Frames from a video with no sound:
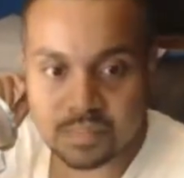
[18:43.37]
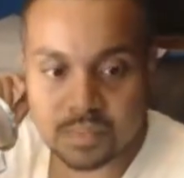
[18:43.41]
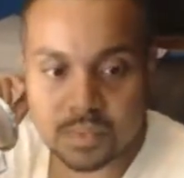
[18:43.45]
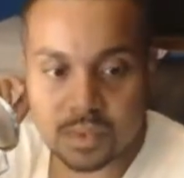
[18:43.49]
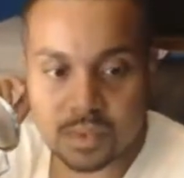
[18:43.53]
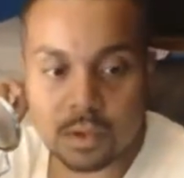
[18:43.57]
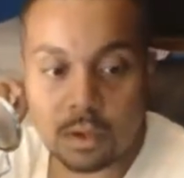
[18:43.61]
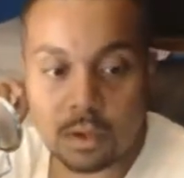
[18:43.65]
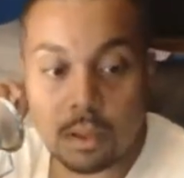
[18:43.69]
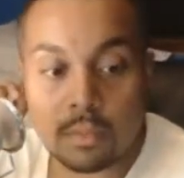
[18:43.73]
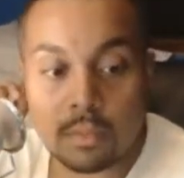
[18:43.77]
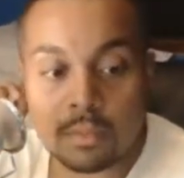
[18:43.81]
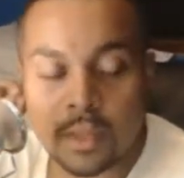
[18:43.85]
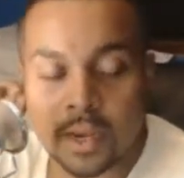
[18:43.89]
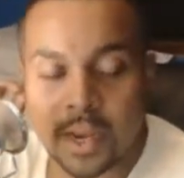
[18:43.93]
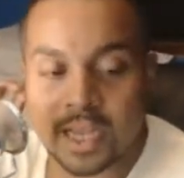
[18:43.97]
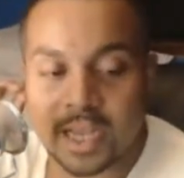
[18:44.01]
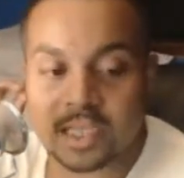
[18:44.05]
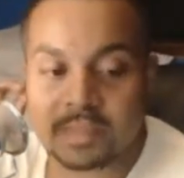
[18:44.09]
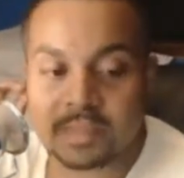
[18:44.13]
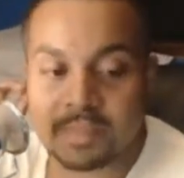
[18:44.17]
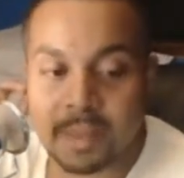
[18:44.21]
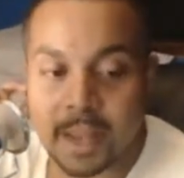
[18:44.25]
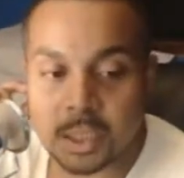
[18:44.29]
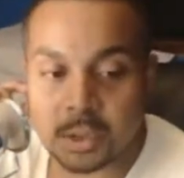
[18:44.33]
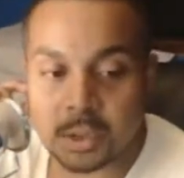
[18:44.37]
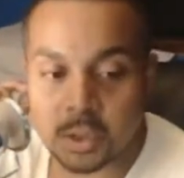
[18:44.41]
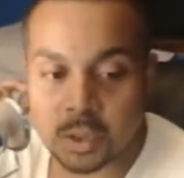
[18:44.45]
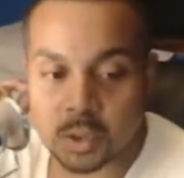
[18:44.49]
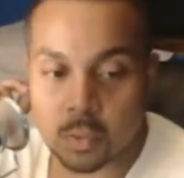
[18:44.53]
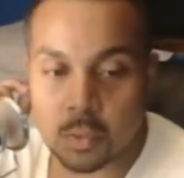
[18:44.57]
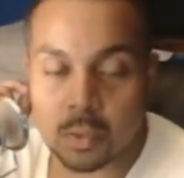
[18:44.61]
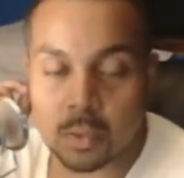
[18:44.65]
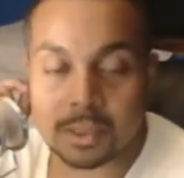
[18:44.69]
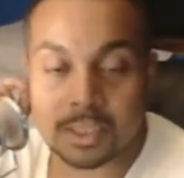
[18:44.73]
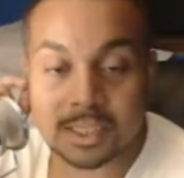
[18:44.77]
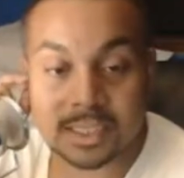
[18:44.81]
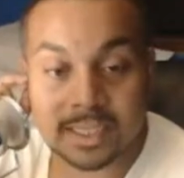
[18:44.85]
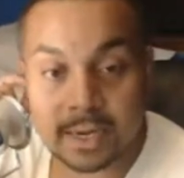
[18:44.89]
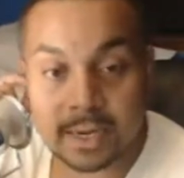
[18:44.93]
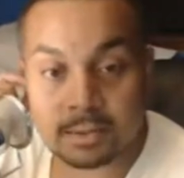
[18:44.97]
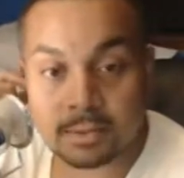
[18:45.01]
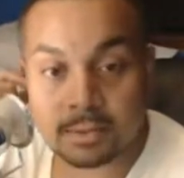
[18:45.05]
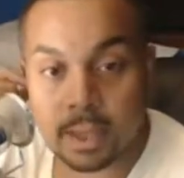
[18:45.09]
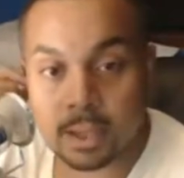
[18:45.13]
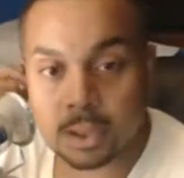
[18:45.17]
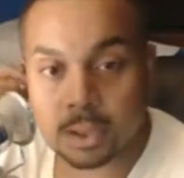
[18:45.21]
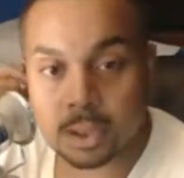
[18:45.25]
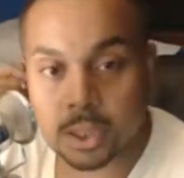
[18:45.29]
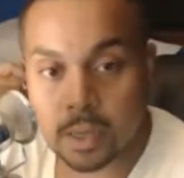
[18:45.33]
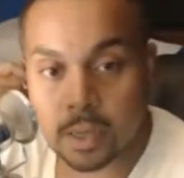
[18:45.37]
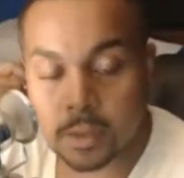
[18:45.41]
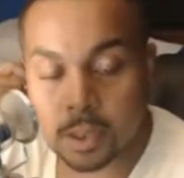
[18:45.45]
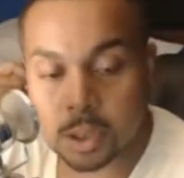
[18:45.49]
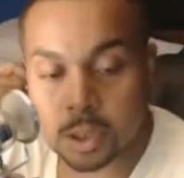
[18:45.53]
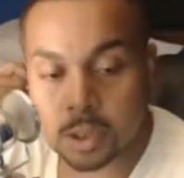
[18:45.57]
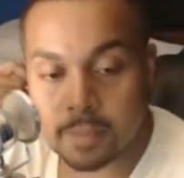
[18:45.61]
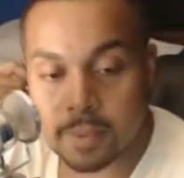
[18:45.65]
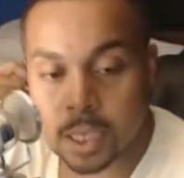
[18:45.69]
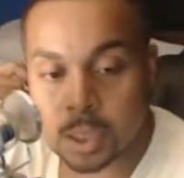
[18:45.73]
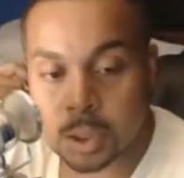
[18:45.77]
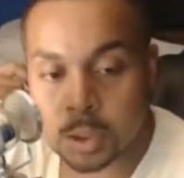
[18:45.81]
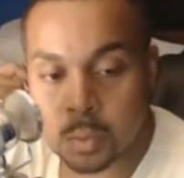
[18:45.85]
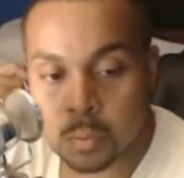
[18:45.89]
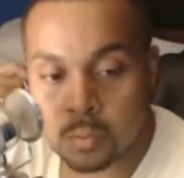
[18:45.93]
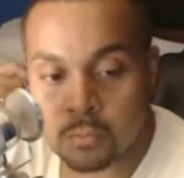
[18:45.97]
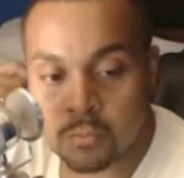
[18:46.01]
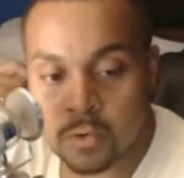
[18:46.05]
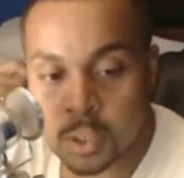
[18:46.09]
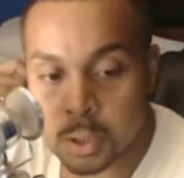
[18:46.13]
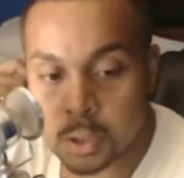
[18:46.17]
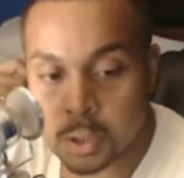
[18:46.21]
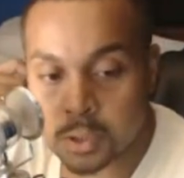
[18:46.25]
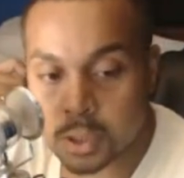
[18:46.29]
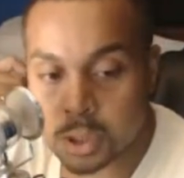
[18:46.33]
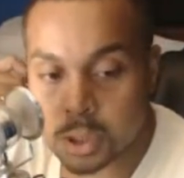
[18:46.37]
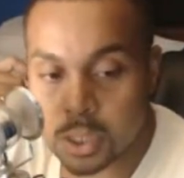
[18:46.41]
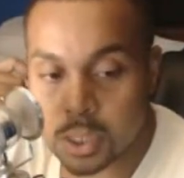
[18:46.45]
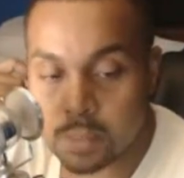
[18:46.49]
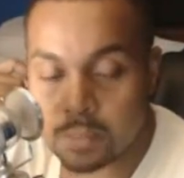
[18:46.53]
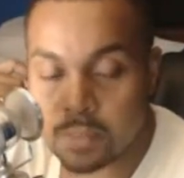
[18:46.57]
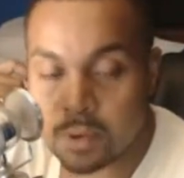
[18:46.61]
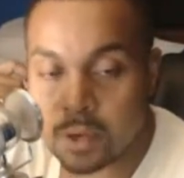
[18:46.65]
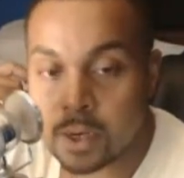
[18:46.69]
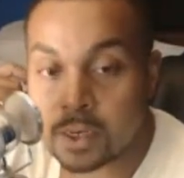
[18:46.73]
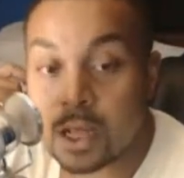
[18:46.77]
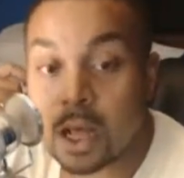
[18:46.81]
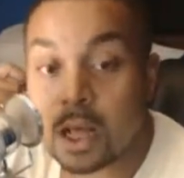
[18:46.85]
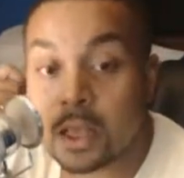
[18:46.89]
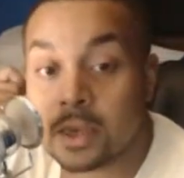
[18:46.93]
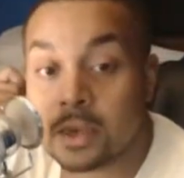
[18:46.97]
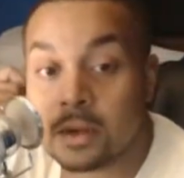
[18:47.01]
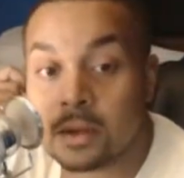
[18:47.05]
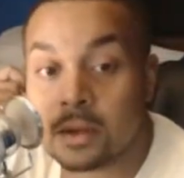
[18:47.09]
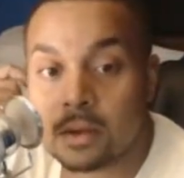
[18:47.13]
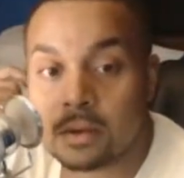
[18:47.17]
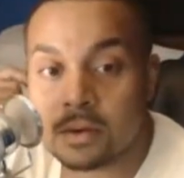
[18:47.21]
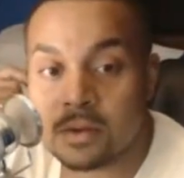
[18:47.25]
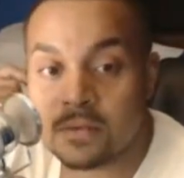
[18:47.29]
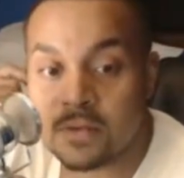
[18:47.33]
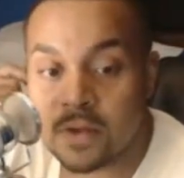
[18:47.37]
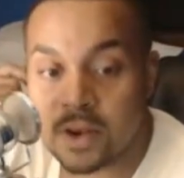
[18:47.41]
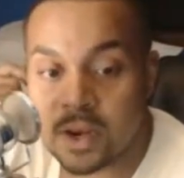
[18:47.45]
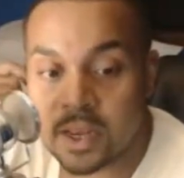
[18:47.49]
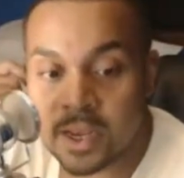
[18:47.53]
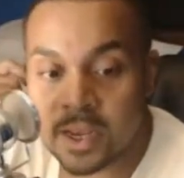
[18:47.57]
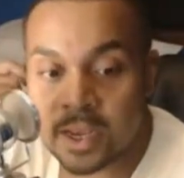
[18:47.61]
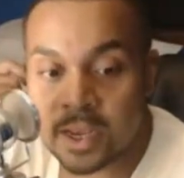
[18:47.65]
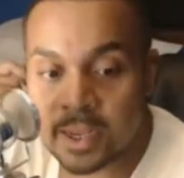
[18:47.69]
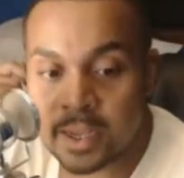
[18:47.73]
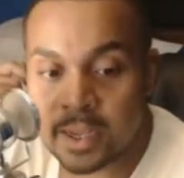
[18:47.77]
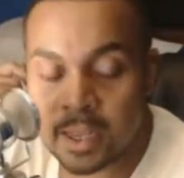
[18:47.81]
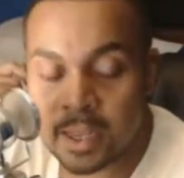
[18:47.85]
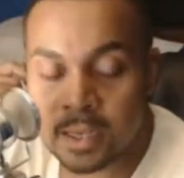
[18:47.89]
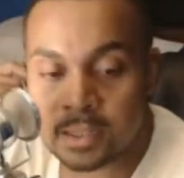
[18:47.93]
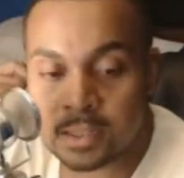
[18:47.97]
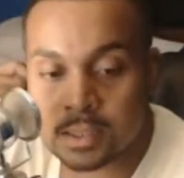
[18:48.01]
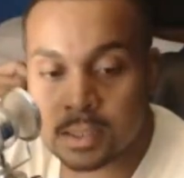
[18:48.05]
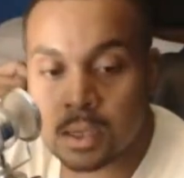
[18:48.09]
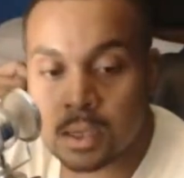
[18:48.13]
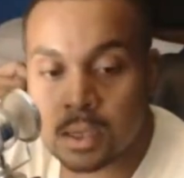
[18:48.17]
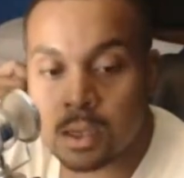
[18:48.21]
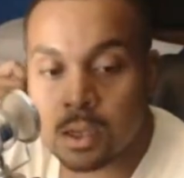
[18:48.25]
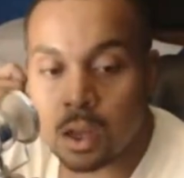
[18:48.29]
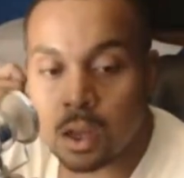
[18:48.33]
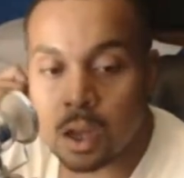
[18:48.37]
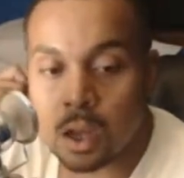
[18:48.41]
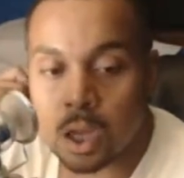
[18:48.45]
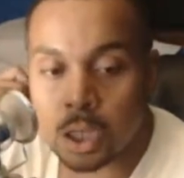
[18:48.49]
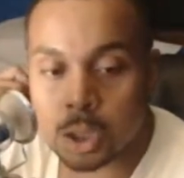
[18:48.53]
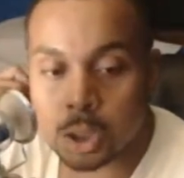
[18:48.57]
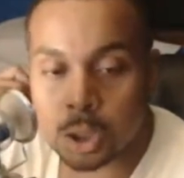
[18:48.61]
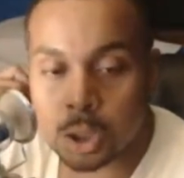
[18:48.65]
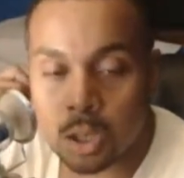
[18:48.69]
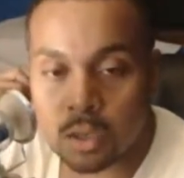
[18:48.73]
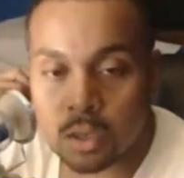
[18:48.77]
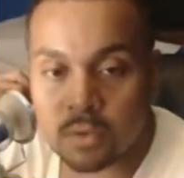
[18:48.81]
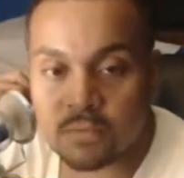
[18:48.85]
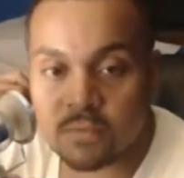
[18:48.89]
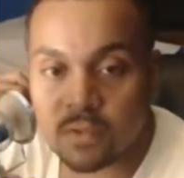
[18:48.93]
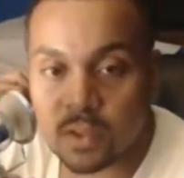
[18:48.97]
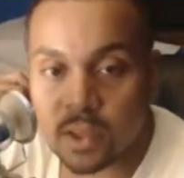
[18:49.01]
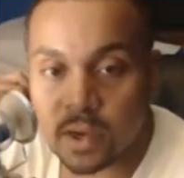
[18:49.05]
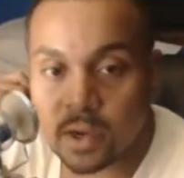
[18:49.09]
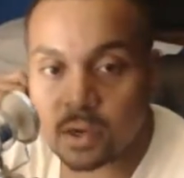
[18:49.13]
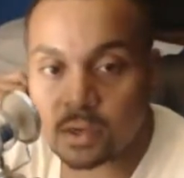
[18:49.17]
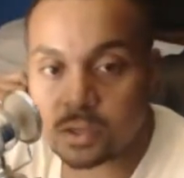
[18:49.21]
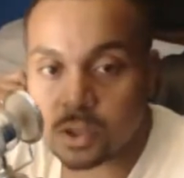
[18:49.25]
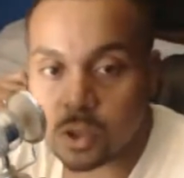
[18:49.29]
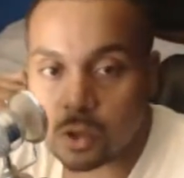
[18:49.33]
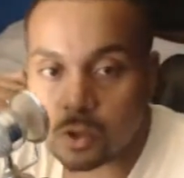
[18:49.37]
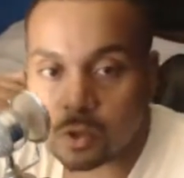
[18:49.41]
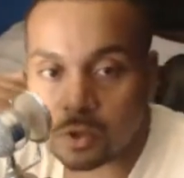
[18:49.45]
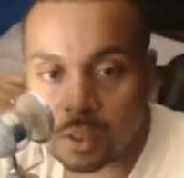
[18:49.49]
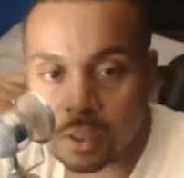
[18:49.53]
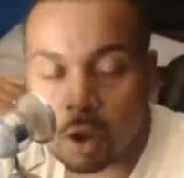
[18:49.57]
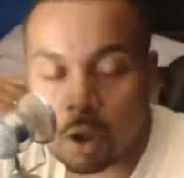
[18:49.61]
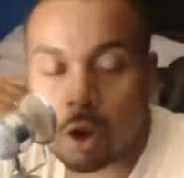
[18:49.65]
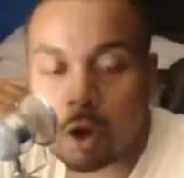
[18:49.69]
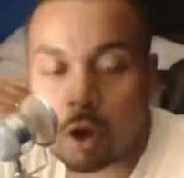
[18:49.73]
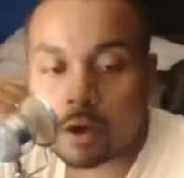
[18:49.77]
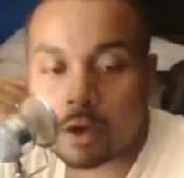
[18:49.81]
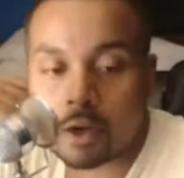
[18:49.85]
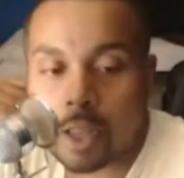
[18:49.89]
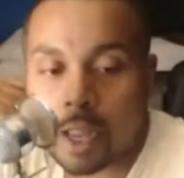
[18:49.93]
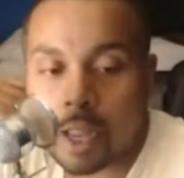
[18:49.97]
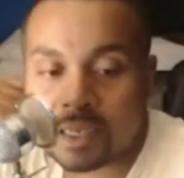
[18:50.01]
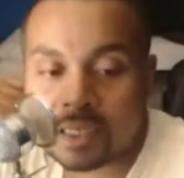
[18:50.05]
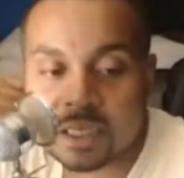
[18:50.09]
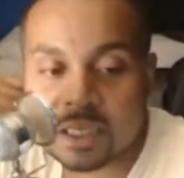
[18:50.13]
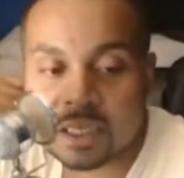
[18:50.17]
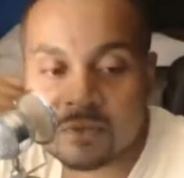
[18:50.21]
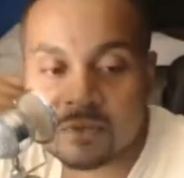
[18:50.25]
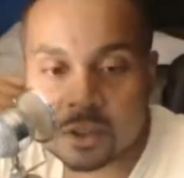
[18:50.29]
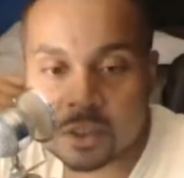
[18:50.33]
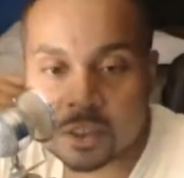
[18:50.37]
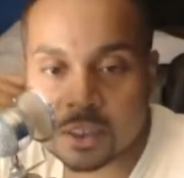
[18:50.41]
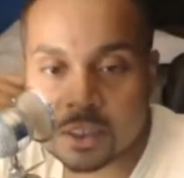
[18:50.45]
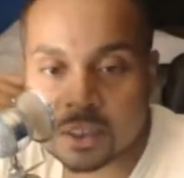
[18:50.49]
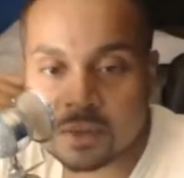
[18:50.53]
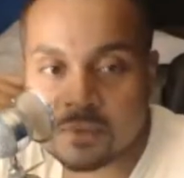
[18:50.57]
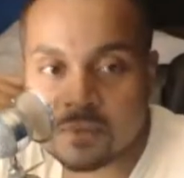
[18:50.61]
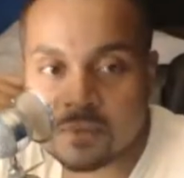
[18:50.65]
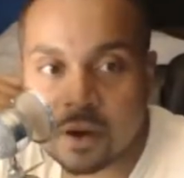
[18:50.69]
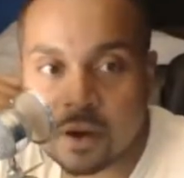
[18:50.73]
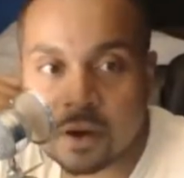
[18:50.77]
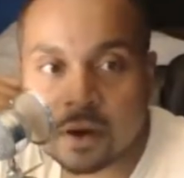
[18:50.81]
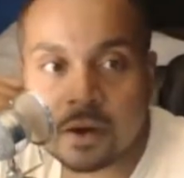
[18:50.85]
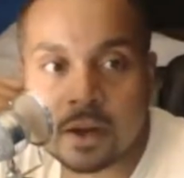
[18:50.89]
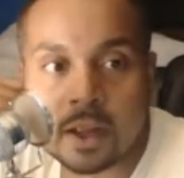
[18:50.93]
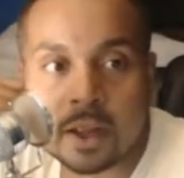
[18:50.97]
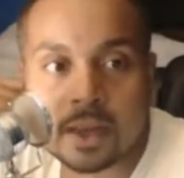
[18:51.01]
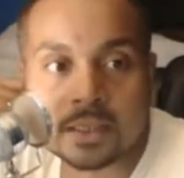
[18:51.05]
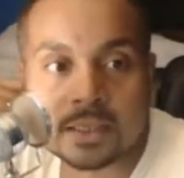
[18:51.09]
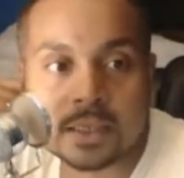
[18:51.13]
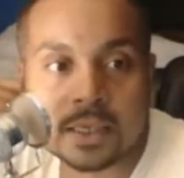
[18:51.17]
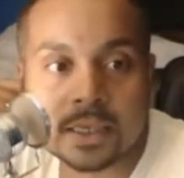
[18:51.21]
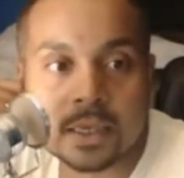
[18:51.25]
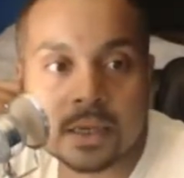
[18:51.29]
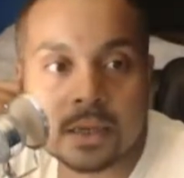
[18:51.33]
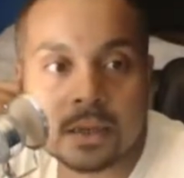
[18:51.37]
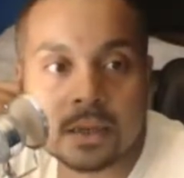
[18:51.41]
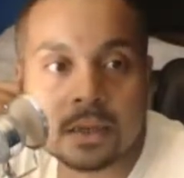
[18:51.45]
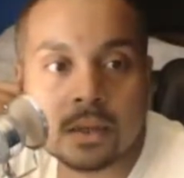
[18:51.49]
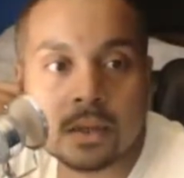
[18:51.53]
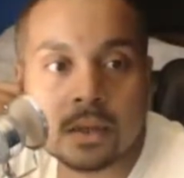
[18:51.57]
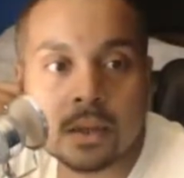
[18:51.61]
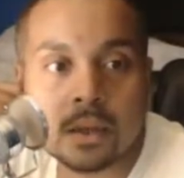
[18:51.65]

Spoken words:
The next match was the Women's SmackDown Championship match featuring the champion Natalya defending against Charlotte Flair. So it was the Hart Dynasty versus the Flair Dynasty.